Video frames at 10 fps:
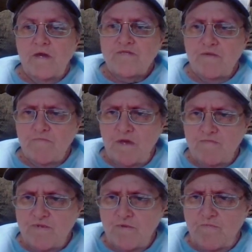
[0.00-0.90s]

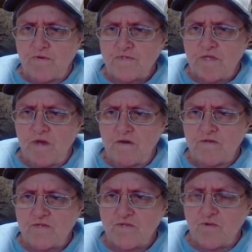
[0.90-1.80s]
sometimes feel personality
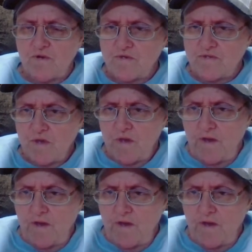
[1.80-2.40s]
disorders